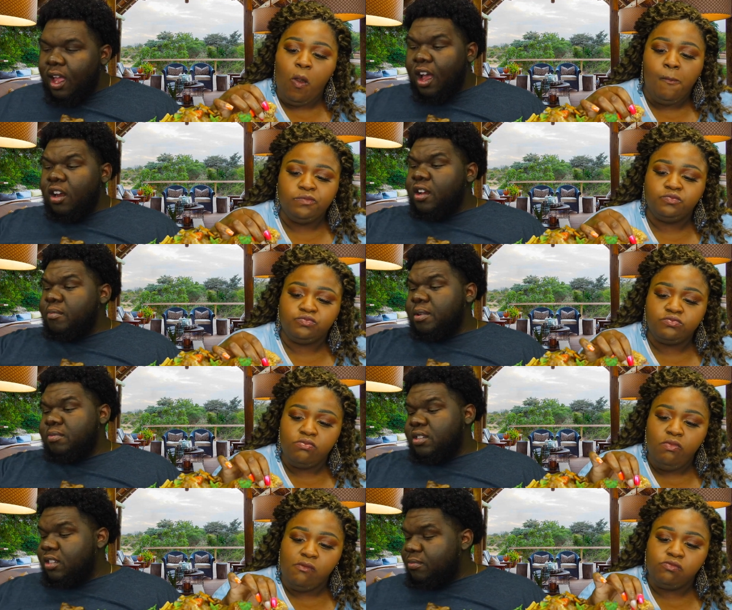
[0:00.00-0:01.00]
Speaker 1: I don't even remember
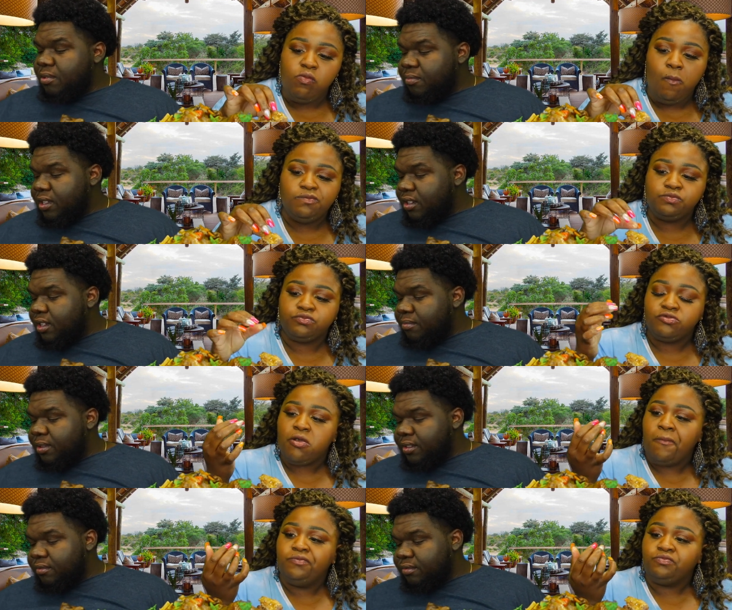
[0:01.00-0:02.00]
Soulja Boy being on there, but
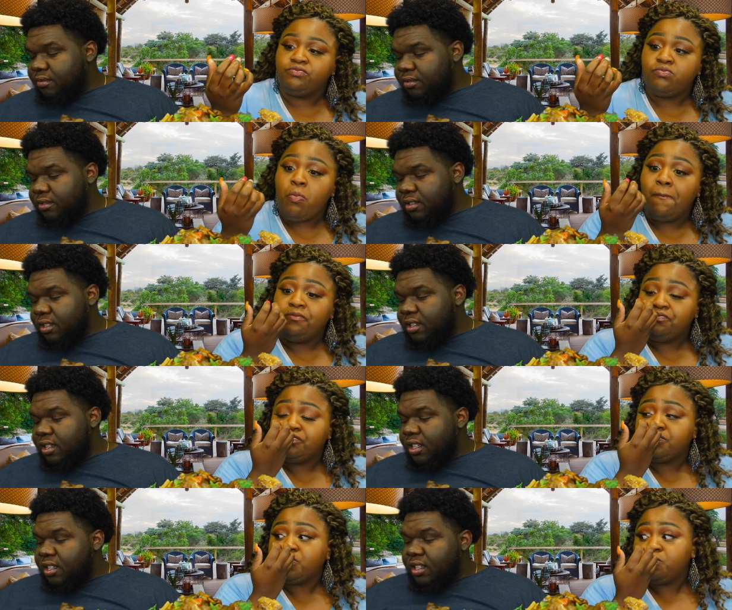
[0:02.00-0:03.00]

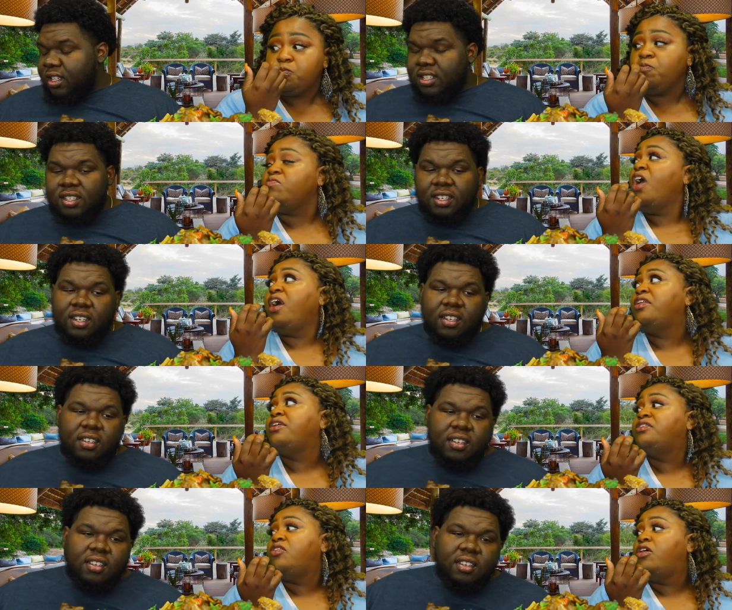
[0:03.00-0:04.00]
that's
Speaker 2: him. I
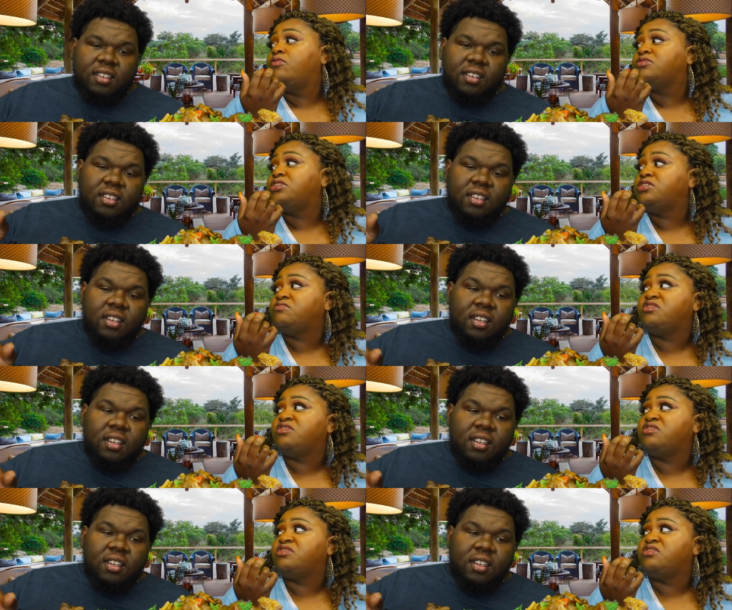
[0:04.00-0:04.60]
didn't know it was him